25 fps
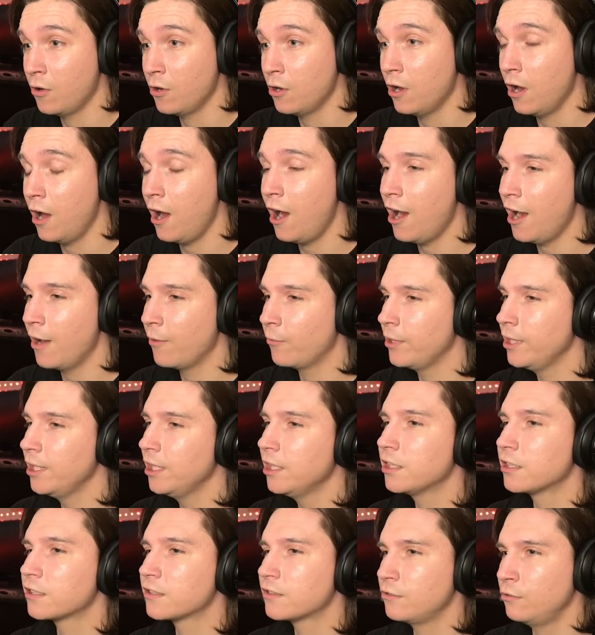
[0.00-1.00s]
All right, we need
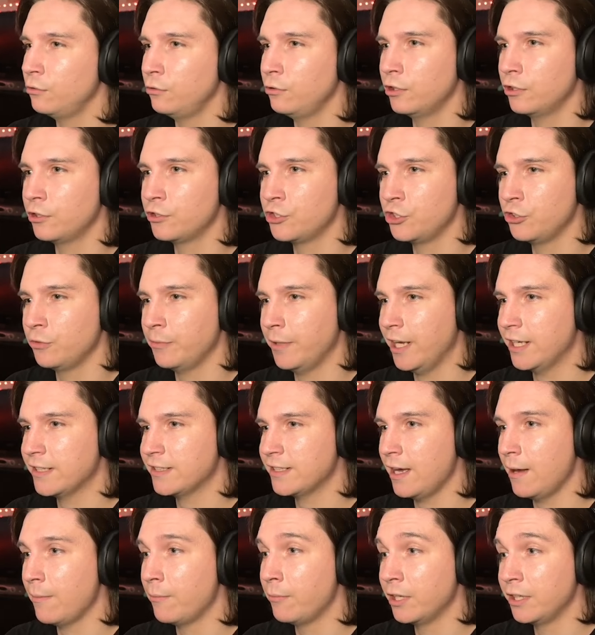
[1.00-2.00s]
a studio tune
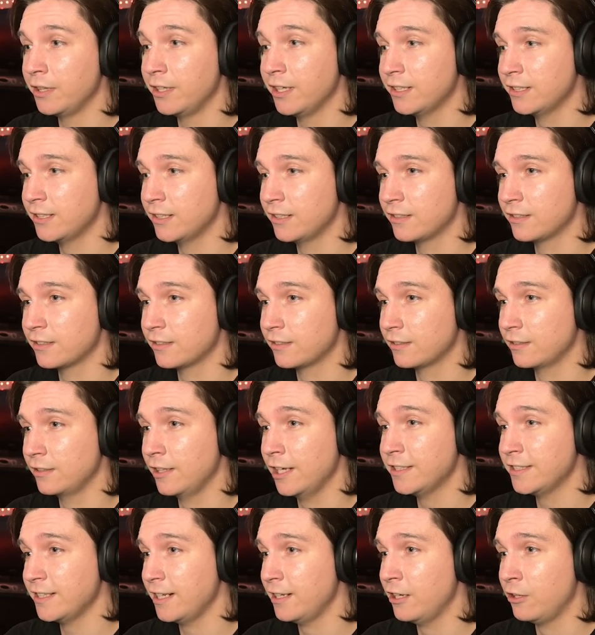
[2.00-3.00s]
ASAP, but this is, they
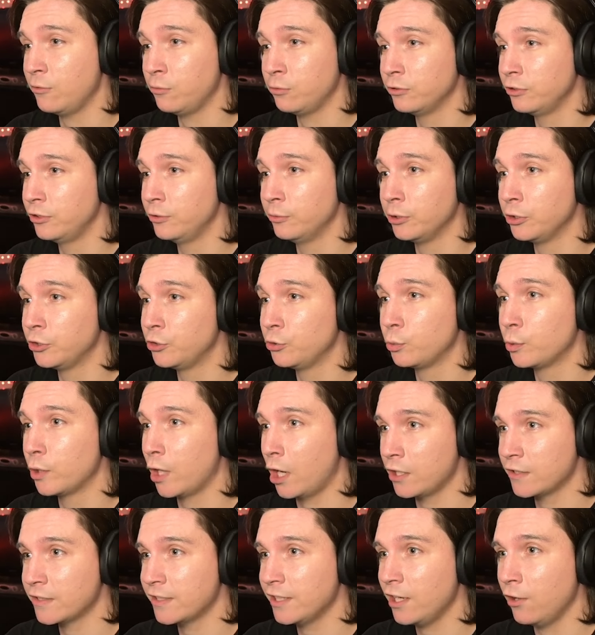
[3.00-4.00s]
said that we'll do it
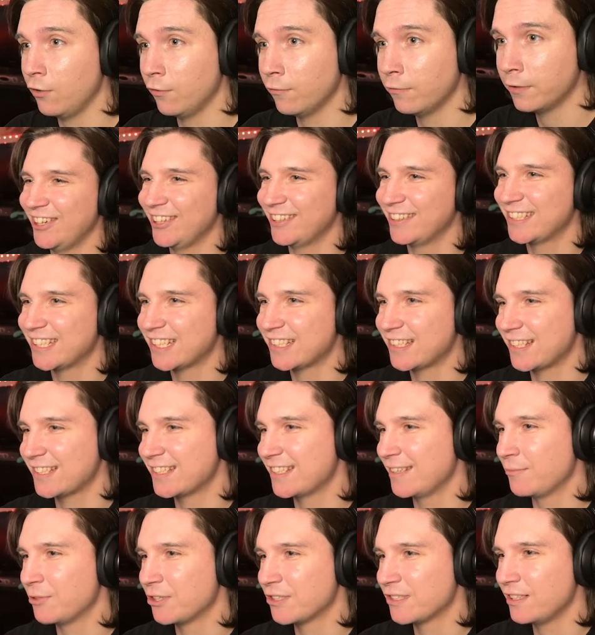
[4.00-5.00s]
ourselves. Just the
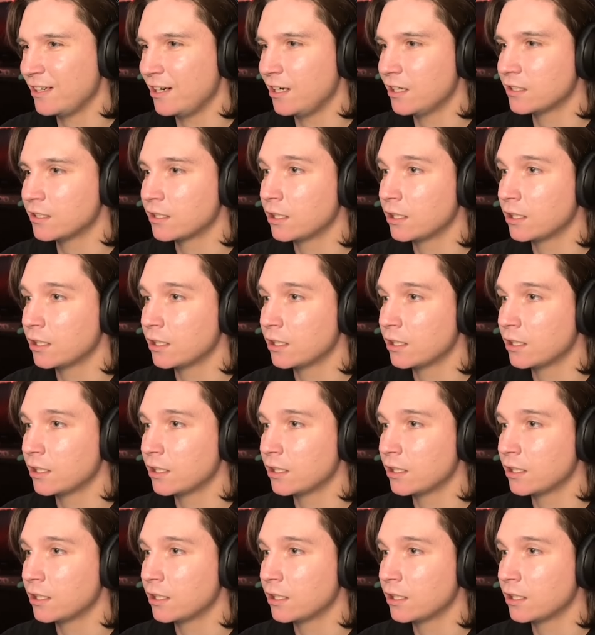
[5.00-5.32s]
simple stars.